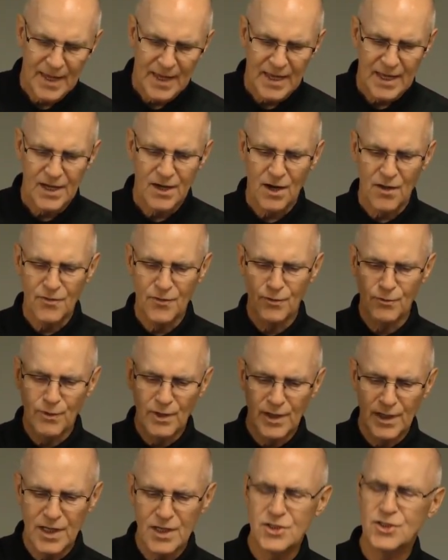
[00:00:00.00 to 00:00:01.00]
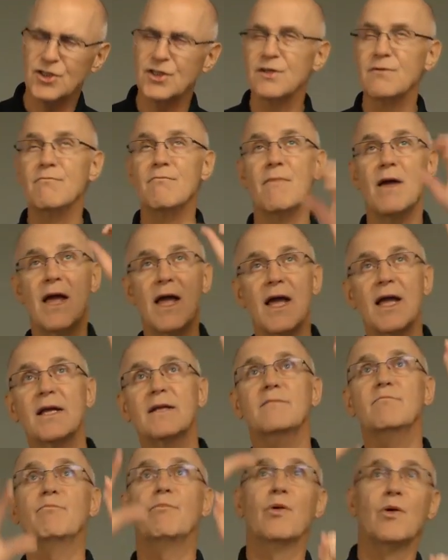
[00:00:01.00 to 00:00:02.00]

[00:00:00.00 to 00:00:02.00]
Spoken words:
In other religions, man